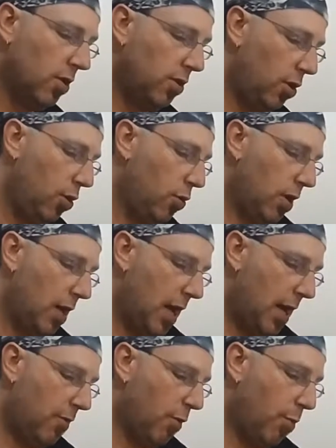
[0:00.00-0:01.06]
So you can
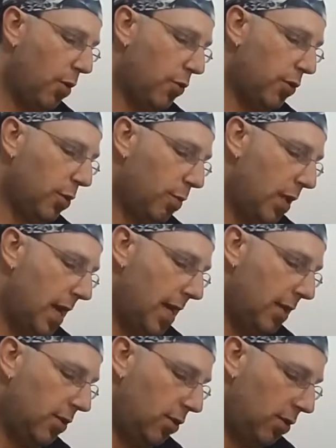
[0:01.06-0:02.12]
add repulsor
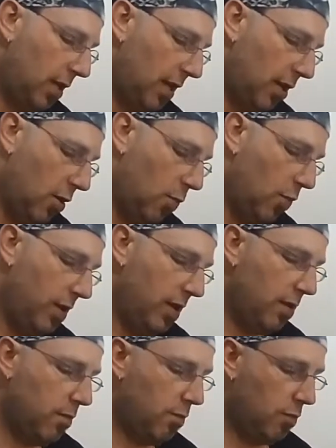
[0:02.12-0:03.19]
blasts that come with
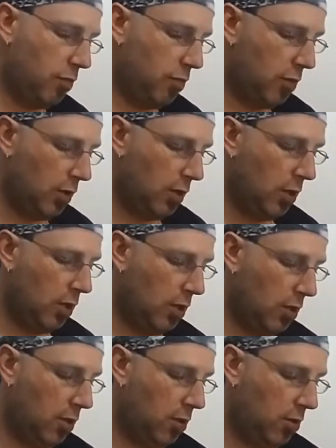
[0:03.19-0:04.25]
it.
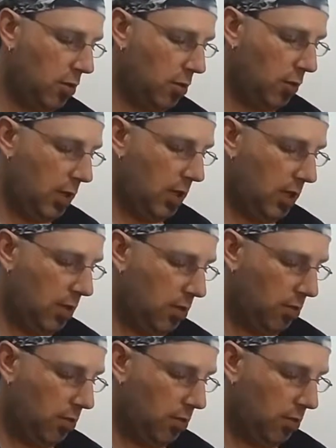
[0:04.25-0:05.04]
So he's...